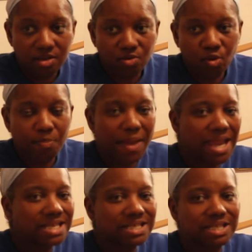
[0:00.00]
We're
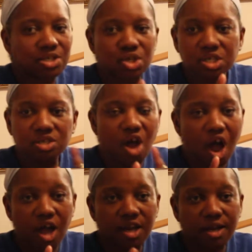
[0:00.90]
basically just
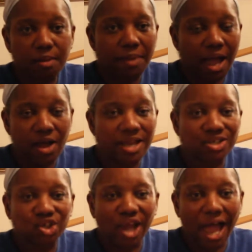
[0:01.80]
talking about in
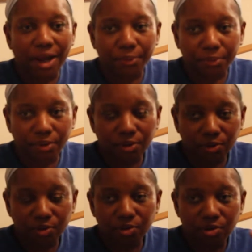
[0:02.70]
general.
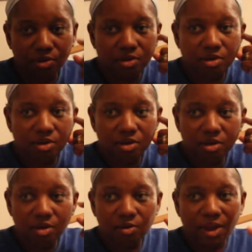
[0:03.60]

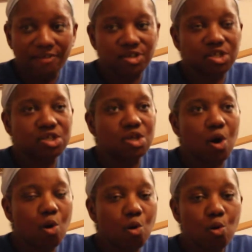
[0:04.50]
We have
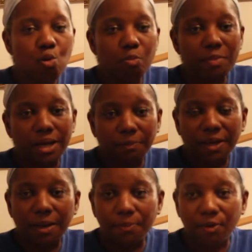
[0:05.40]
so many
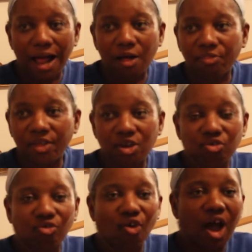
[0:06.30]
people out there
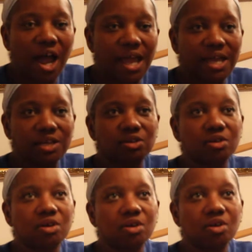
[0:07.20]
trying
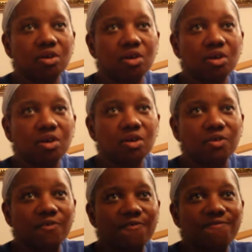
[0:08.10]

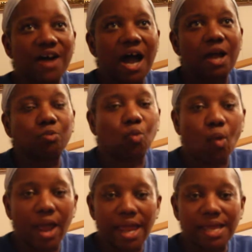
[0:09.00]
to find
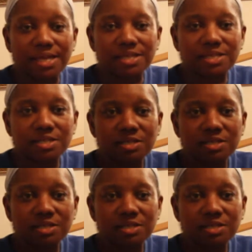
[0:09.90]
ways